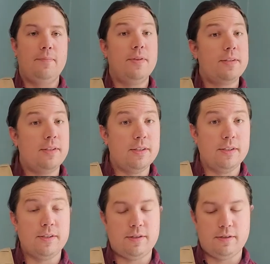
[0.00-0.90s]
This
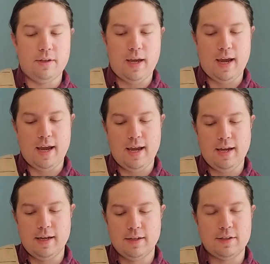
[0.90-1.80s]
is
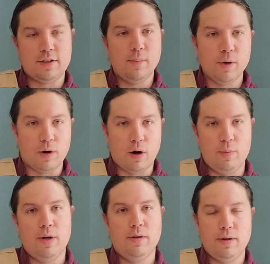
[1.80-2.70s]
a summer
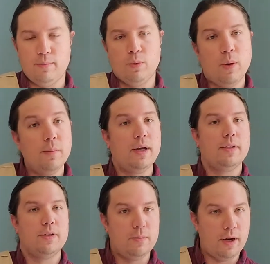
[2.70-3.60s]
garment, number one,
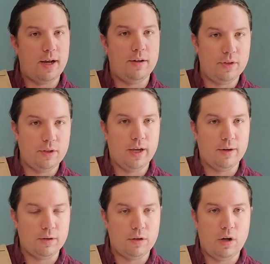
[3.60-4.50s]
because it's made out of a
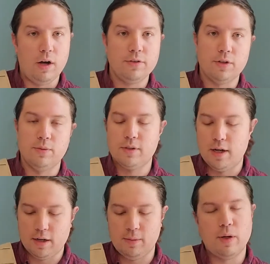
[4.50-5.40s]
lighter cloth, so it's
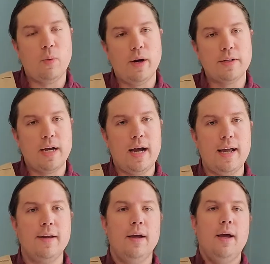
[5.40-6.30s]
not going to be quite as
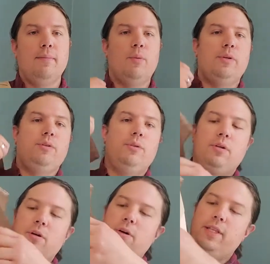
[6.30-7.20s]
hot. But when you
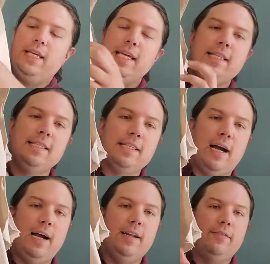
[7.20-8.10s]
look on the
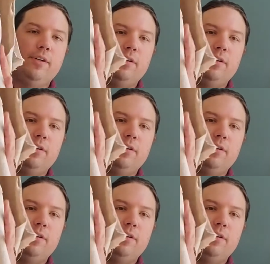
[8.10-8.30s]
inside of it